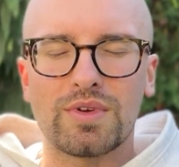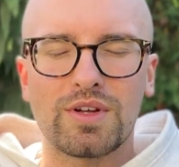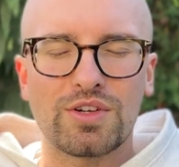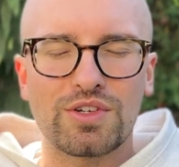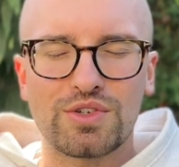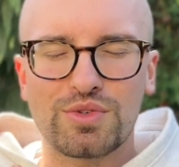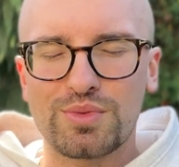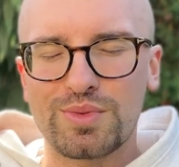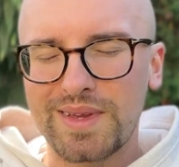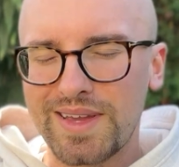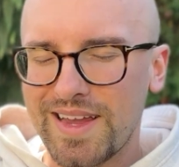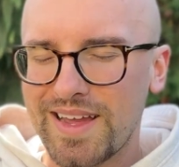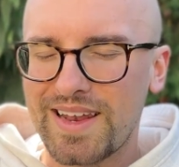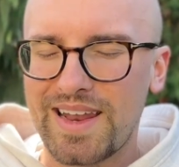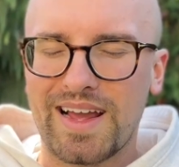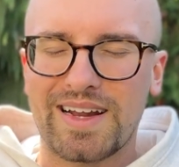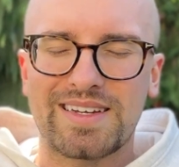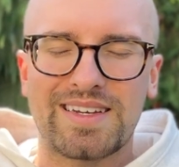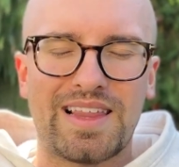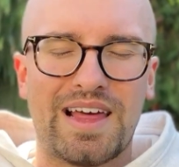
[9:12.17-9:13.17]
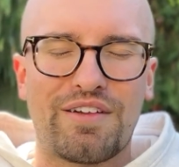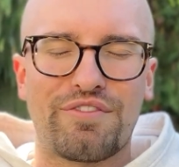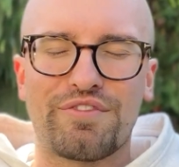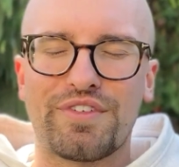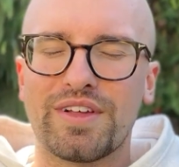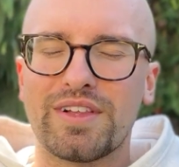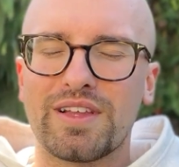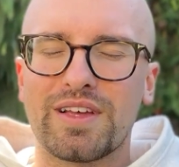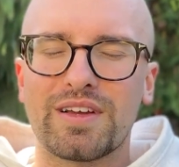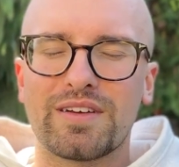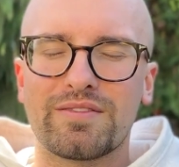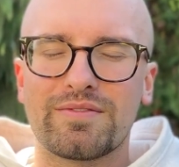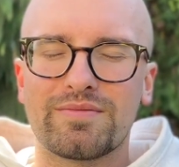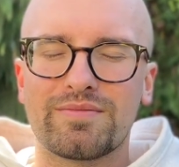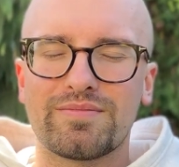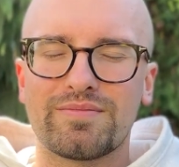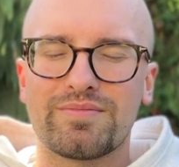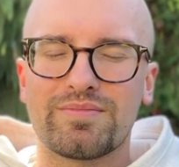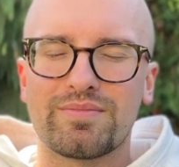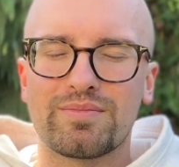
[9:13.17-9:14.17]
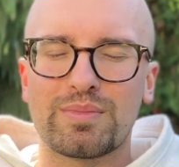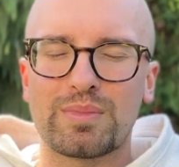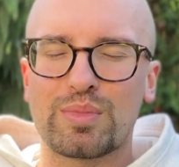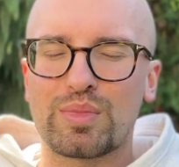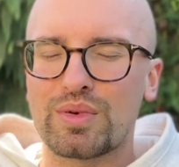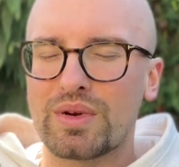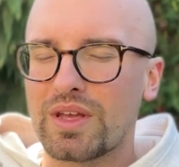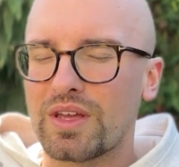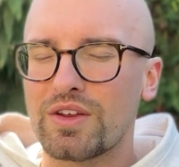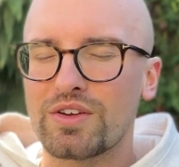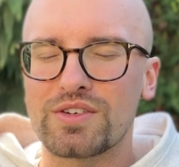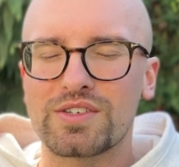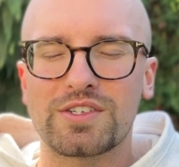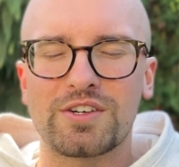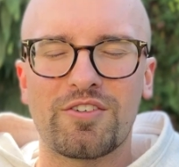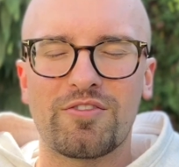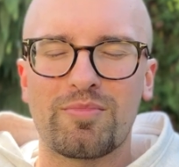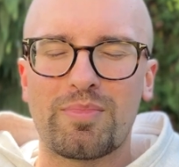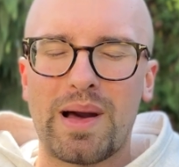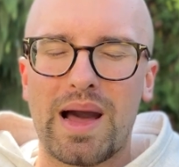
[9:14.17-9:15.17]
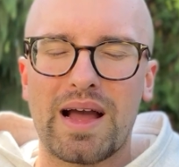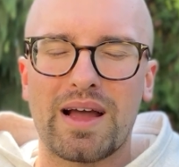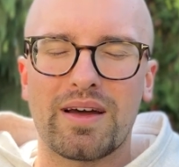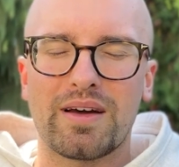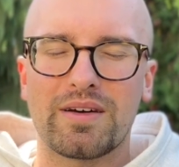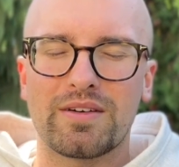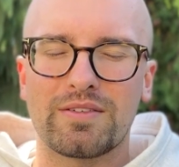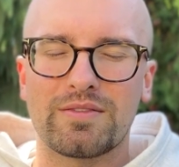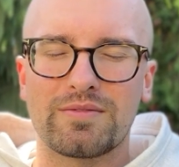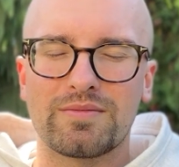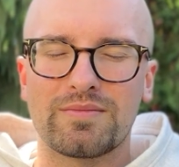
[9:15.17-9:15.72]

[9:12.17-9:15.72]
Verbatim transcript: and just reconnect to that feeling bring yourself back.